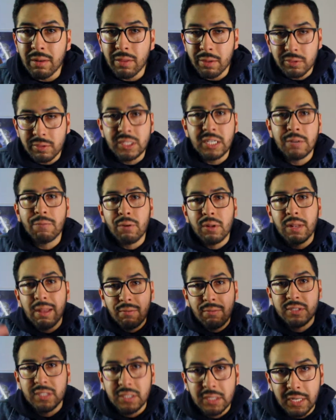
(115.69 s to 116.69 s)
There's different
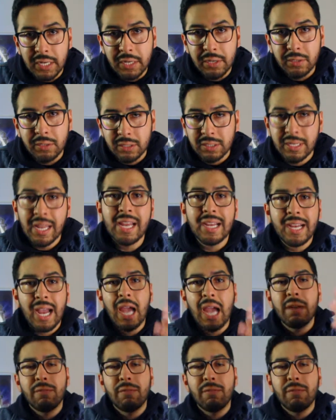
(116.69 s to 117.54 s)
levels and tiers, and that kind